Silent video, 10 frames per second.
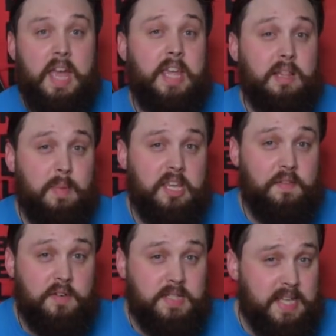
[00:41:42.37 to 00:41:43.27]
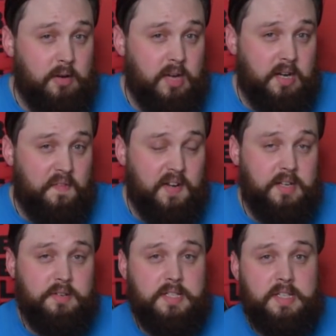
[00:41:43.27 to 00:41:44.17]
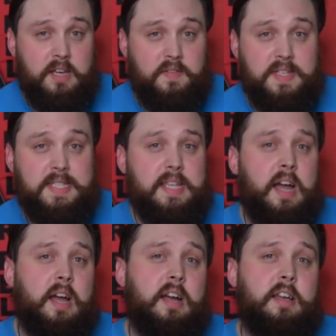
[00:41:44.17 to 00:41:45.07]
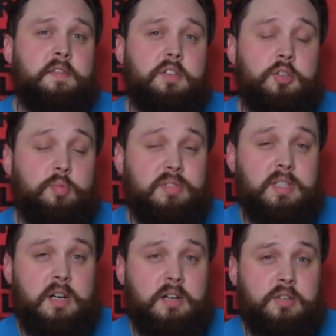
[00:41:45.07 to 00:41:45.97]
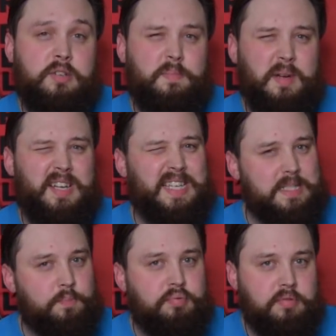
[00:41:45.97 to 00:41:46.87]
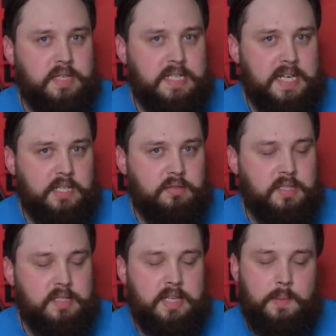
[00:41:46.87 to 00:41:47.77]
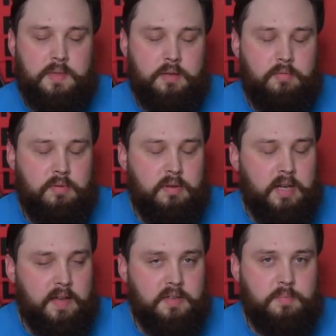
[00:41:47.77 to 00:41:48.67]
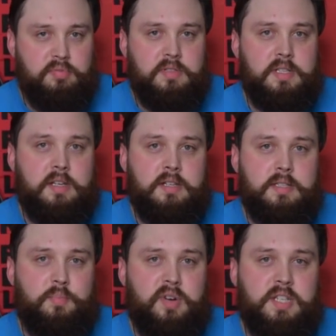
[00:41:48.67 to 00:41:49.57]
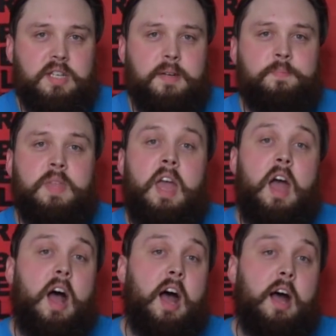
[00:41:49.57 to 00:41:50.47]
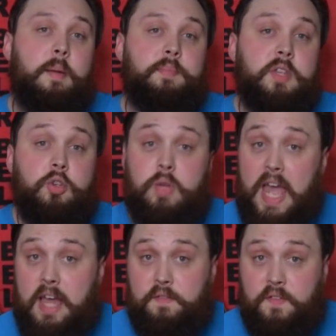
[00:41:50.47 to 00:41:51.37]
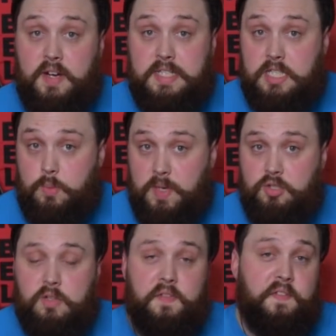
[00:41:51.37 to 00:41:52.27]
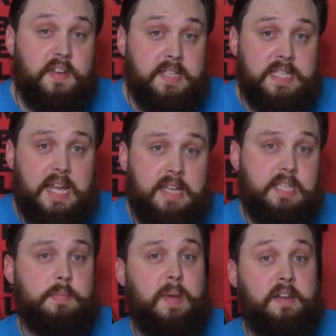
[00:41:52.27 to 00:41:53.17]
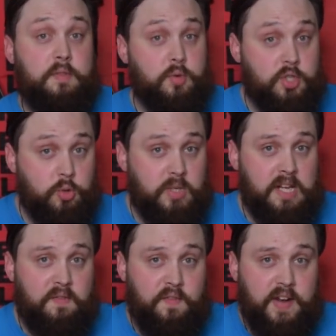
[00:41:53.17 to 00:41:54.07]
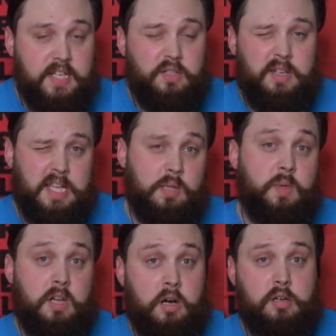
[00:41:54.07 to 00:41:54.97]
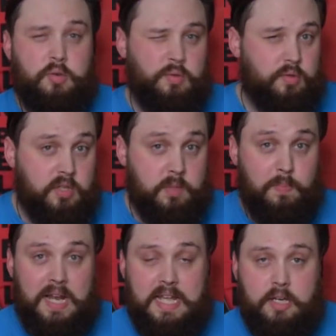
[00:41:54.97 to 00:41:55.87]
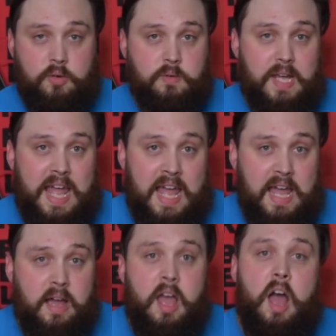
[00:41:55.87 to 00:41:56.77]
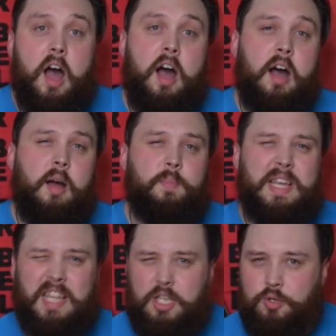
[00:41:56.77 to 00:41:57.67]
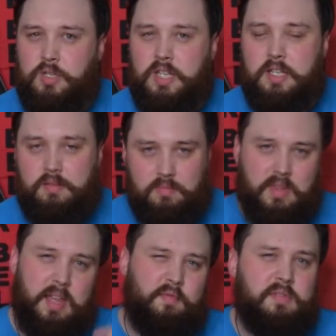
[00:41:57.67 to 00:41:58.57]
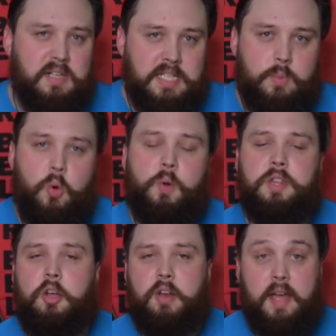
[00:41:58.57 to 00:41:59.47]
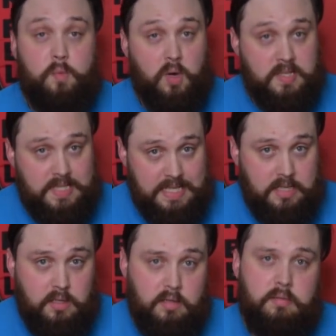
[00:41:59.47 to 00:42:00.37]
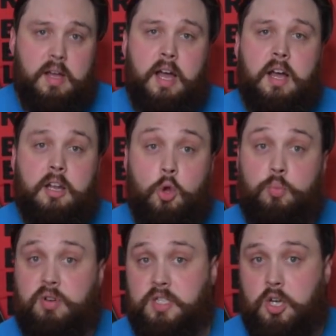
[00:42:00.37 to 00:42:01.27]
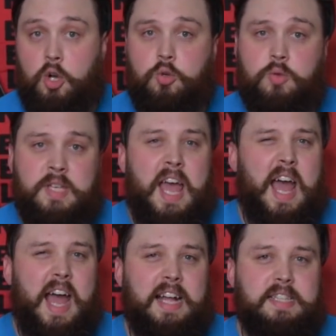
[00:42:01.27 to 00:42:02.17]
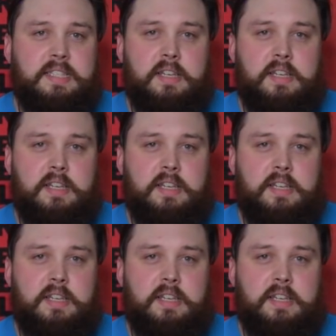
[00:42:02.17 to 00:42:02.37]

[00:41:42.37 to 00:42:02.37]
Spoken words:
It'll make your voice sound kind of funny on the surface if you do breathe Argon, but it's pretty dangerous at depth, so never breathe it under pressure. You can find special first stages made for suit inflation, either with Argon or just plain old air, and they're really small, and they only have a single low pressure hose and